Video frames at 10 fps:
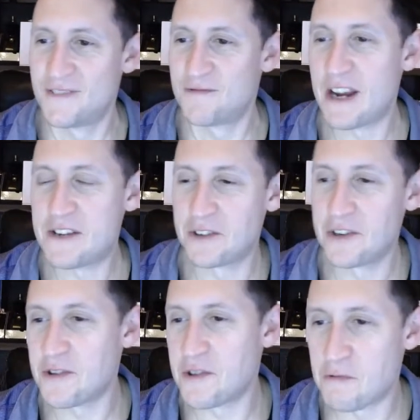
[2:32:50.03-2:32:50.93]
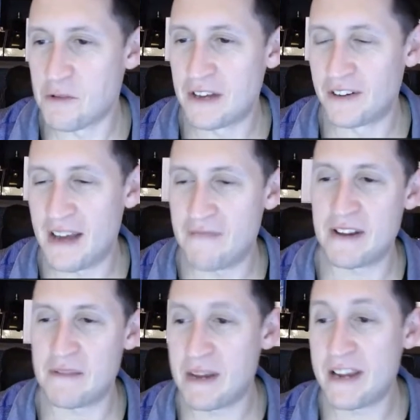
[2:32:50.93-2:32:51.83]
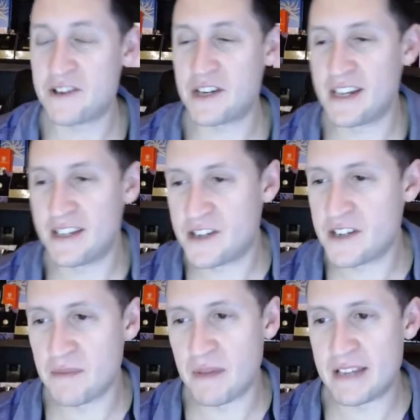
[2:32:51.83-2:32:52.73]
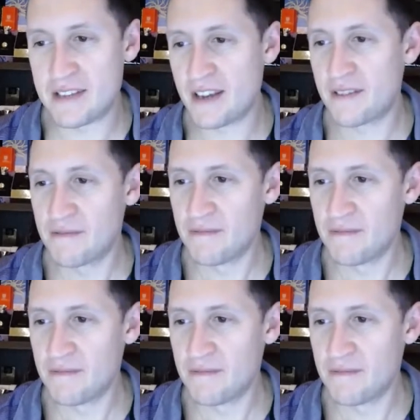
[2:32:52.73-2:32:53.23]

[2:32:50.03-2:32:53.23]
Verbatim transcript: Rachel, you're the real MVP. She is. She's amazing.